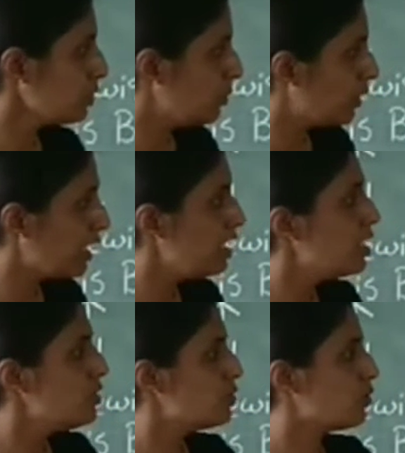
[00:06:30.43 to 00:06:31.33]

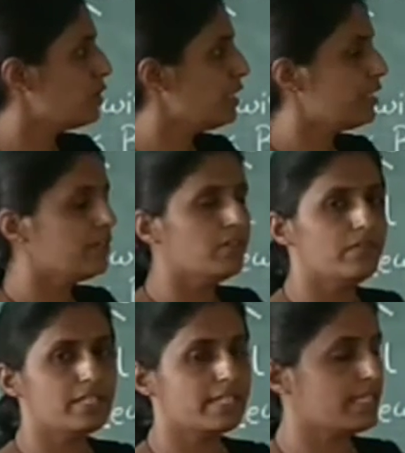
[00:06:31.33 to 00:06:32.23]
Okay, so here we
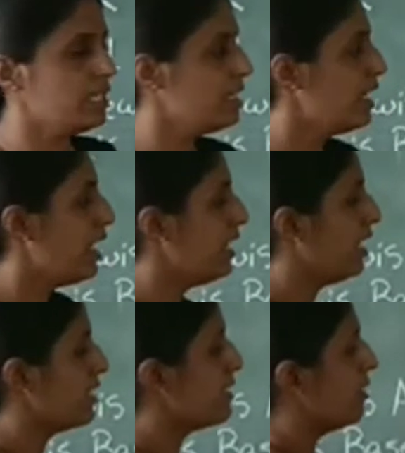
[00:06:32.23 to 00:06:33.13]
will see an
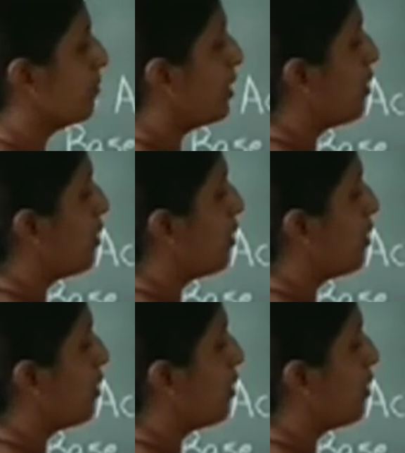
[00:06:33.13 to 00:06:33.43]
example